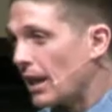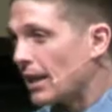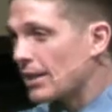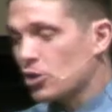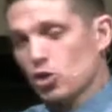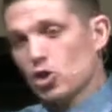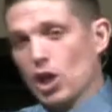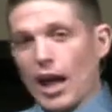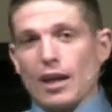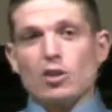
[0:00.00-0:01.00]

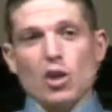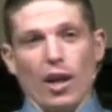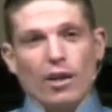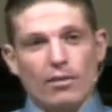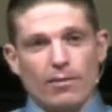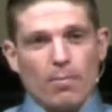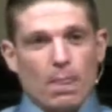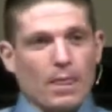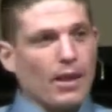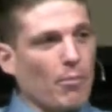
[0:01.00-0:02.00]
exchanging
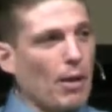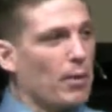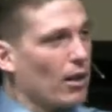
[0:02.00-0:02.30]
maybe